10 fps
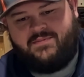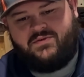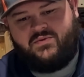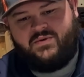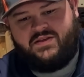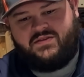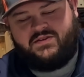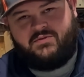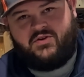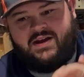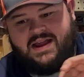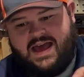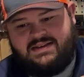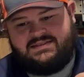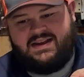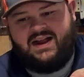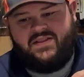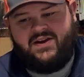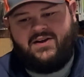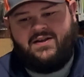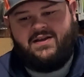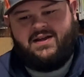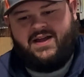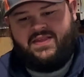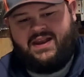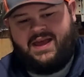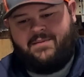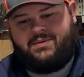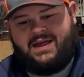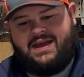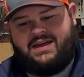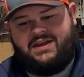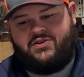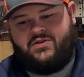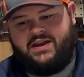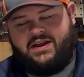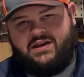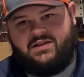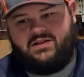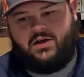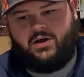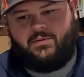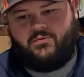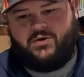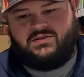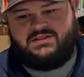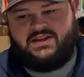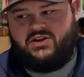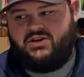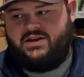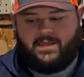with some green accent on there, and then a black and green reel seat hood.